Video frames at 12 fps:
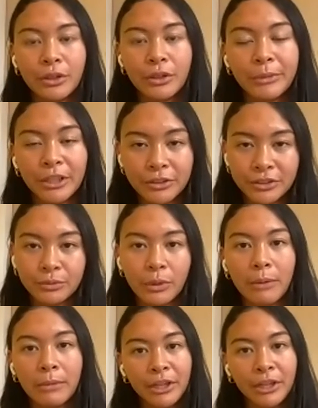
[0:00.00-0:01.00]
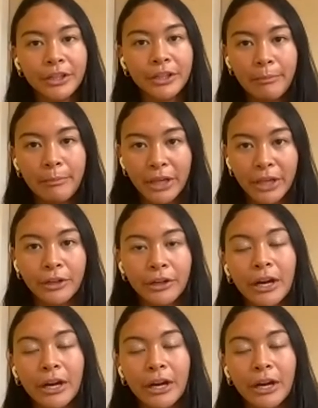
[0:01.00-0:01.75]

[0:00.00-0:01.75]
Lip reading: I'm here to swim. I'm here to get better.